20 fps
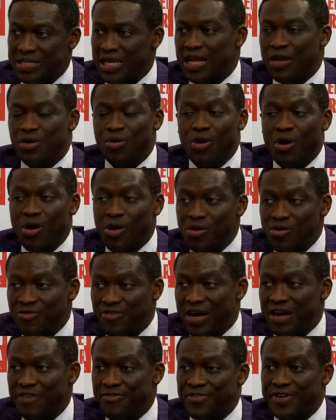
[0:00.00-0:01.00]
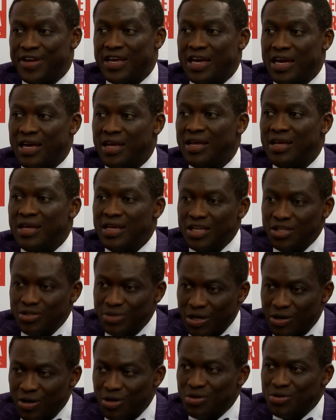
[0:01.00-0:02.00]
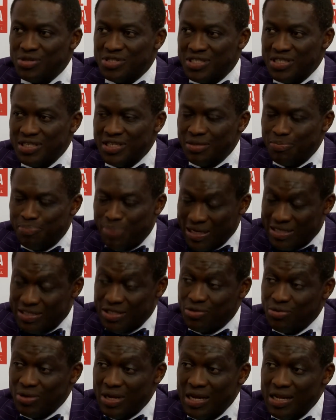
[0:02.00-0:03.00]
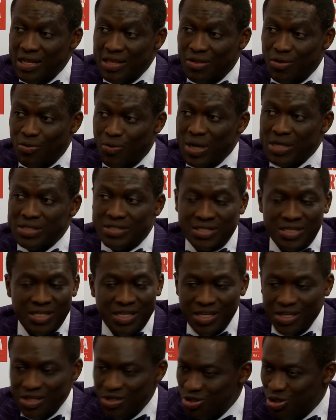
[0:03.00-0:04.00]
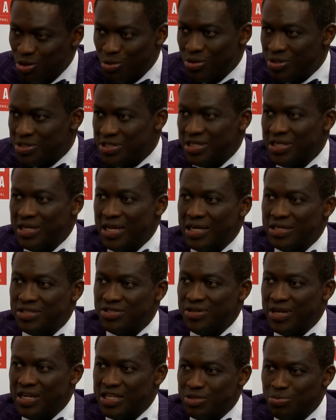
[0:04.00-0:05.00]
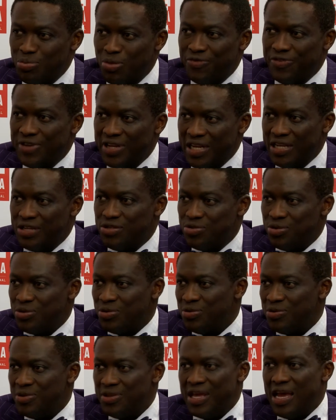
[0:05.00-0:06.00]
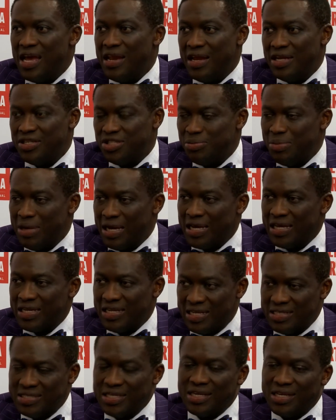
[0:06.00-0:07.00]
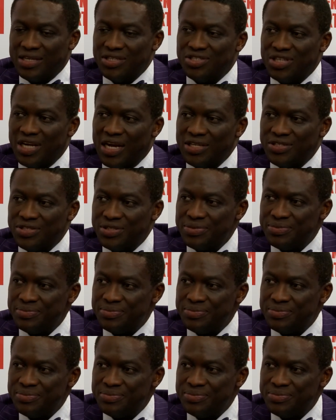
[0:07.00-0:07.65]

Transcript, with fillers: And I know all over Africa, you're going to see, particularly in the West, you will see Nigerians moving into the energy market and taking charge.